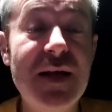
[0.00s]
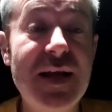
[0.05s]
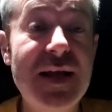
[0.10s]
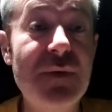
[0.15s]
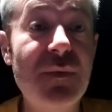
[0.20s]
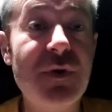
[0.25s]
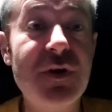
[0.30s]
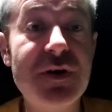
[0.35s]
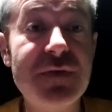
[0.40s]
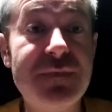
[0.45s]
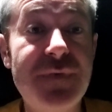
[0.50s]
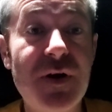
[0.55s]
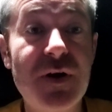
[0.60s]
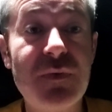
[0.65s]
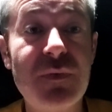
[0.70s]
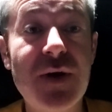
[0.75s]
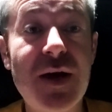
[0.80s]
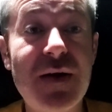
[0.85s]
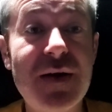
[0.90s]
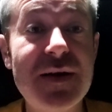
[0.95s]
He wanted to
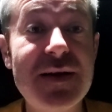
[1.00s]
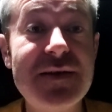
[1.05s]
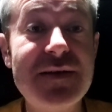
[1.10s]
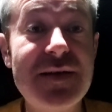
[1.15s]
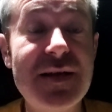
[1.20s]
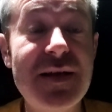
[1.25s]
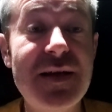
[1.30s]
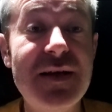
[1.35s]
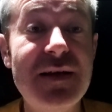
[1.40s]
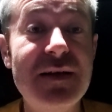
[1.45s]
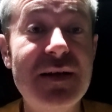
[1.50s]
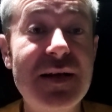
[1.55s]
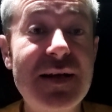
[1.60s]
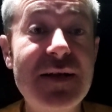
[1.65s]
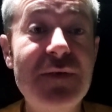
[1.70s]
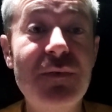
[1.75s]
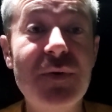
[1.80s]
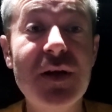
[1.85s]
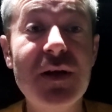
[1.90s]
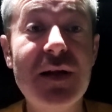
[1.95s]
fuck around at a 10, and
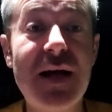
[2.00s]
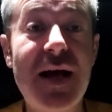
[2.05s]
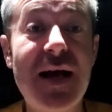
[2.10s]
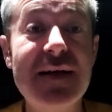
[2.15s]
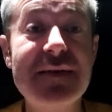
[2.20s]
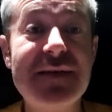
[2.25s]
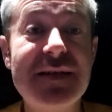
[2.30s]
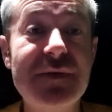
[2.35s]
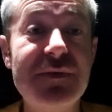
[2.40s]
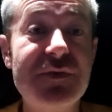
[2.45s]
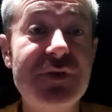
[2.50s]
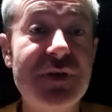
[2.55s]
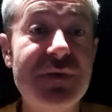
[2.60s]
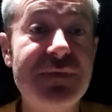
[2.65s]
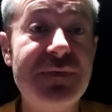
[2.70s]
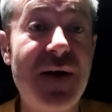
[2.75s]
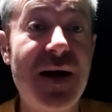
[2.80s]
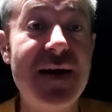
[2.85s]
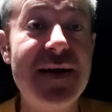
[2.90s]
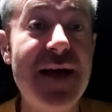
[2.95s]
he realized he was going
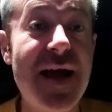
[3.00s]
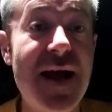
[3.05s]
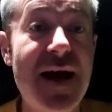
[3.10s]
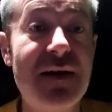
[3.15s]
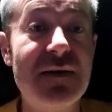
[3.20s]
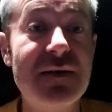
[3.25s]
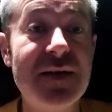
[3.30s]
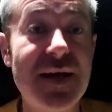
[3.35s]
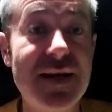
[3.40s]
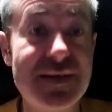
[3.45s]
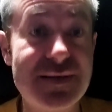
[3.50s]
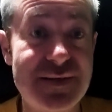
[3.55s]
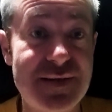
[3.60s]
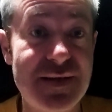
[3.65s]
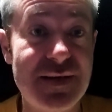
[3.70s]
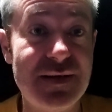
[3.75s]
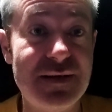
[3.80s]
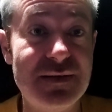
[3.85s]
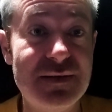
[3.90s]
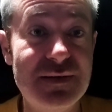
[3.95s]
to find out at a
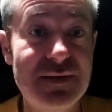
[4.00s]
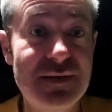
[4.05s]
10.